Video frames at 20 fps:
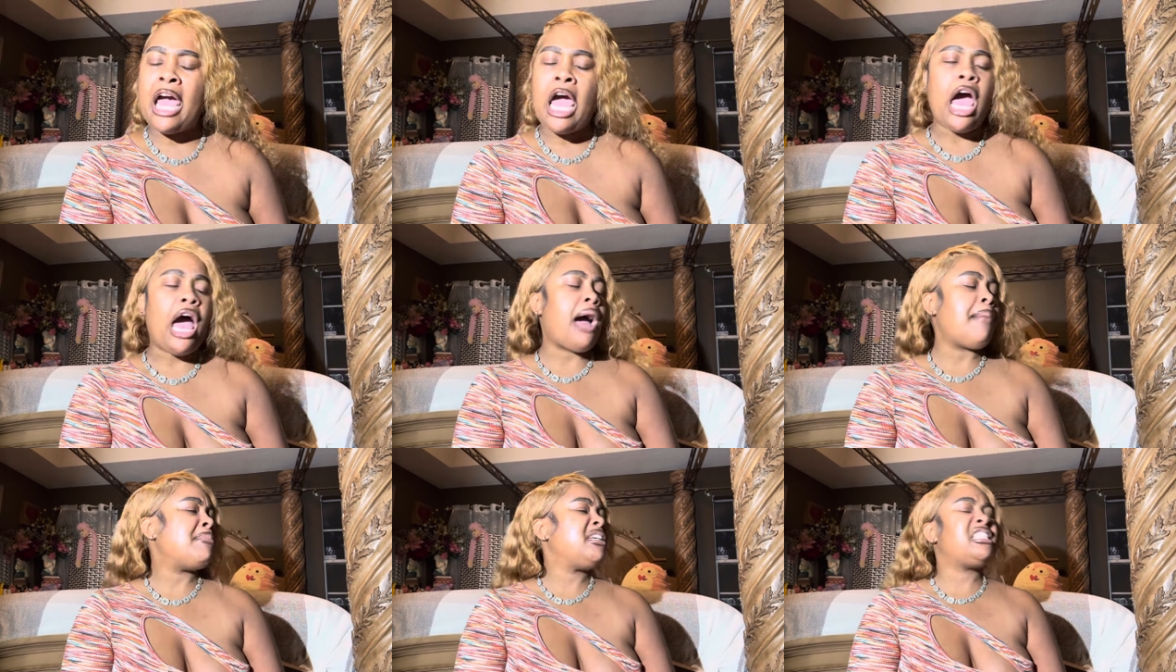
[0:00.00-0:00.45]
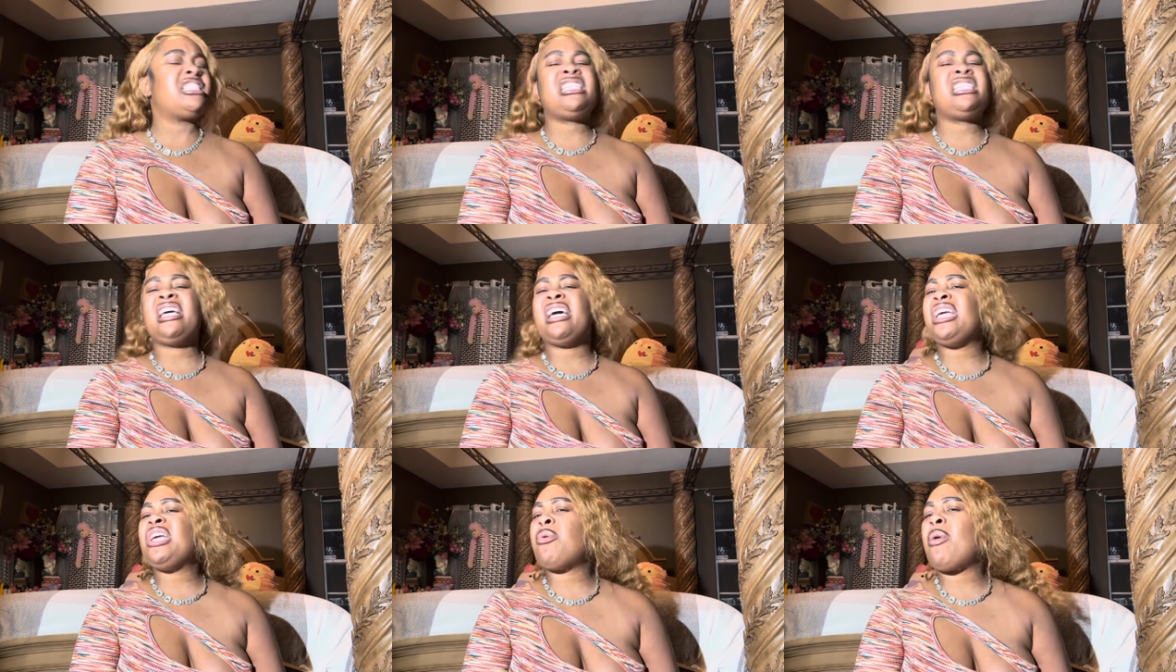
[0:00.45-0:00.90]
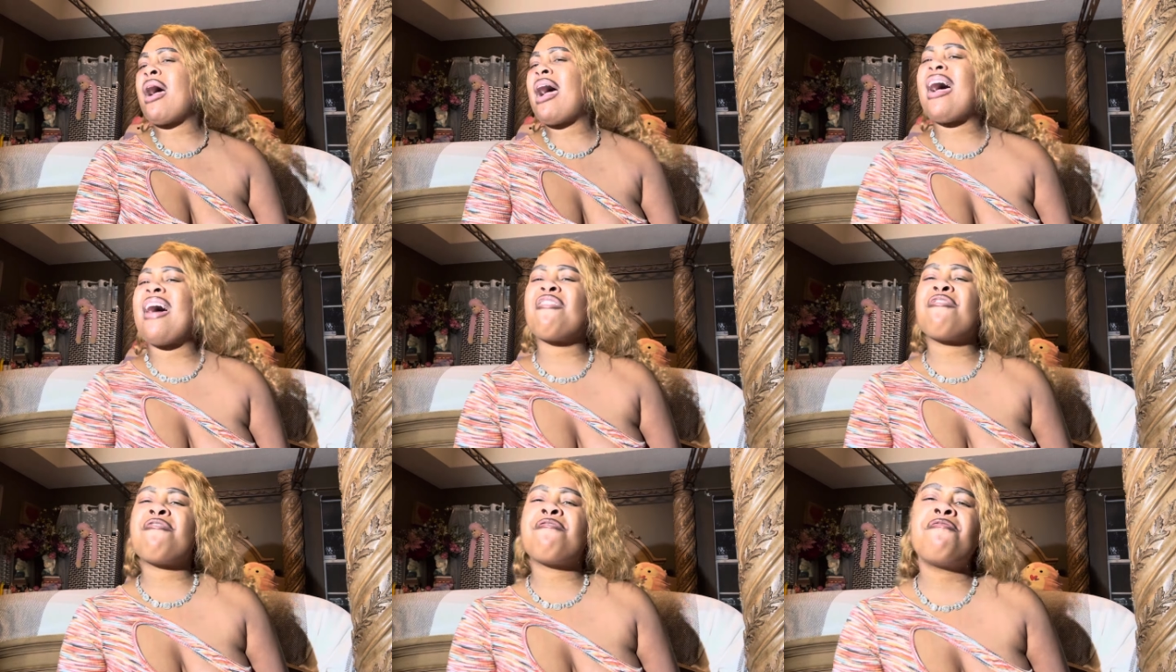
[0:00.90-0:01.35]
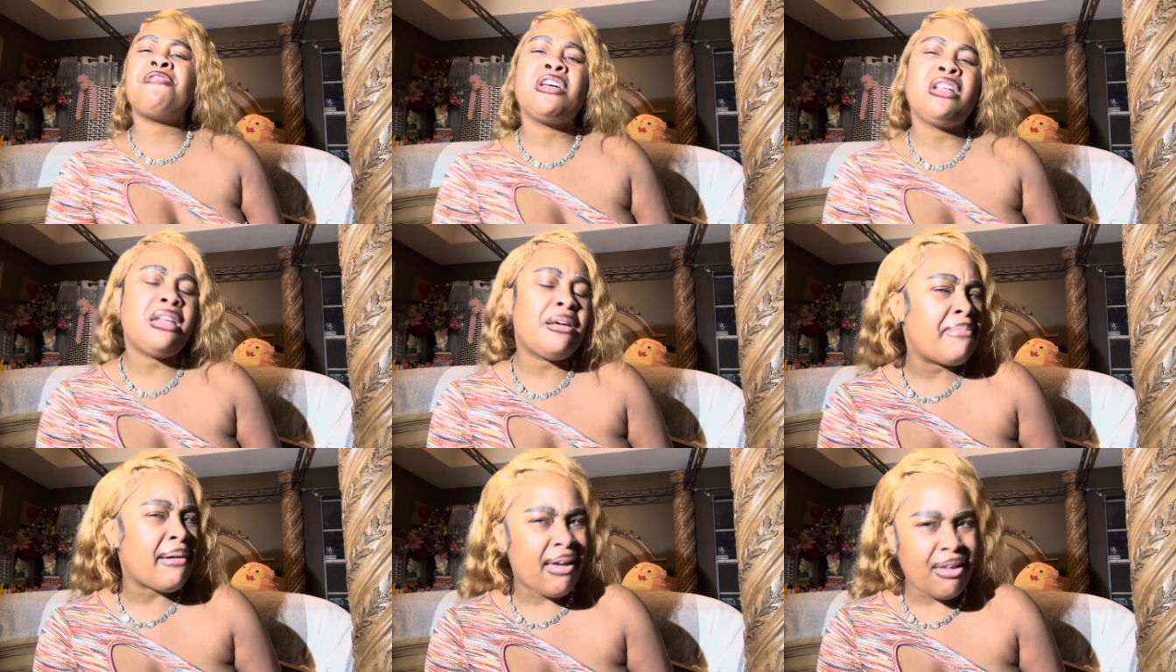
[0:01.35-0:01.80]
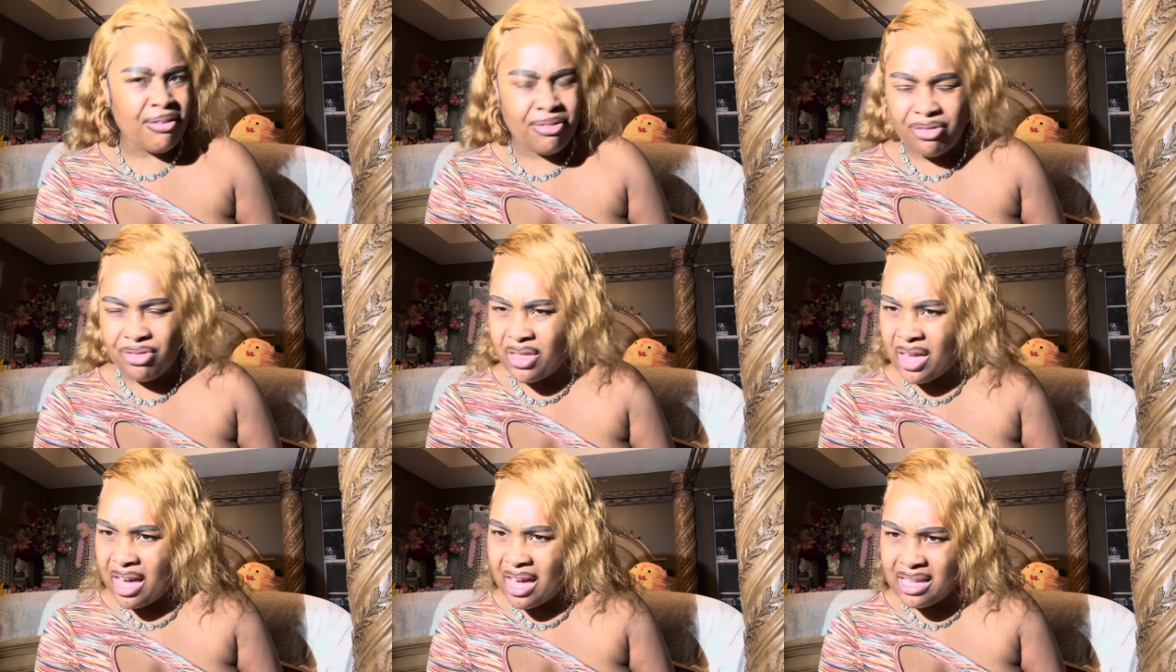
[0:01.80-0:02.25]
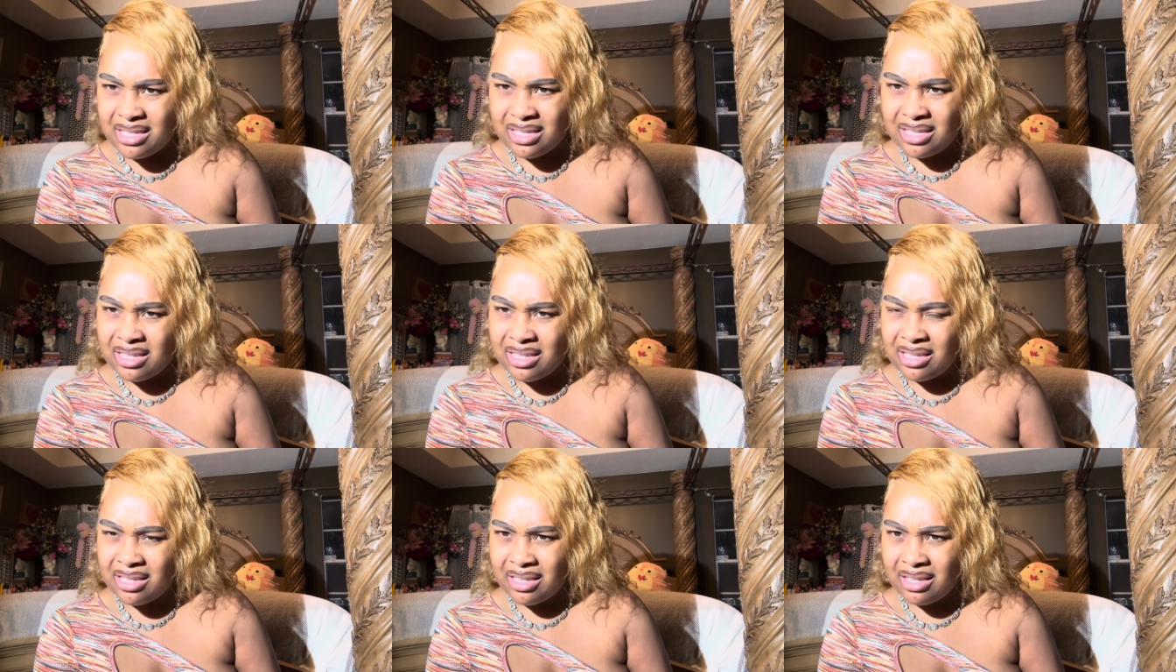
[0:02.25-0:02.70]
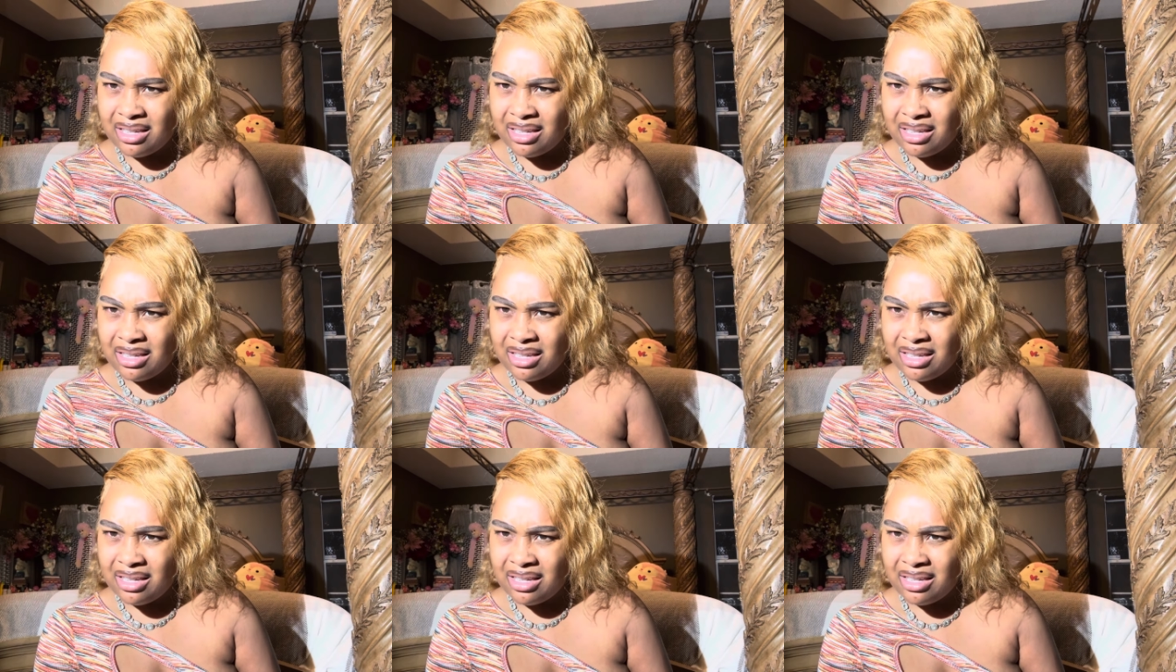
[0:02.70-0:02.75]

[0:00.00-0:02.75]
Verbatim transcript: I'm going to tell you how I feel about that.